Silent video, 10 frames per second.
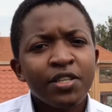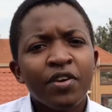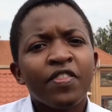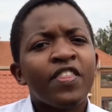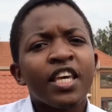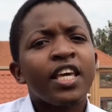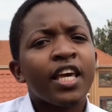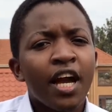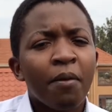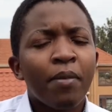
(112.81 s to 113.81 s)
even
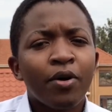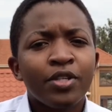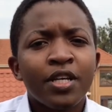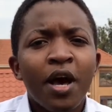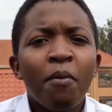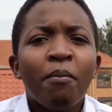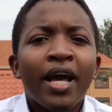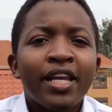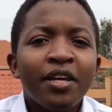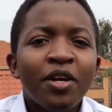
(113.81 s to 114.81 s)
thinking about
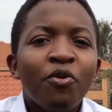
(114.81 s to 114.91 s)
money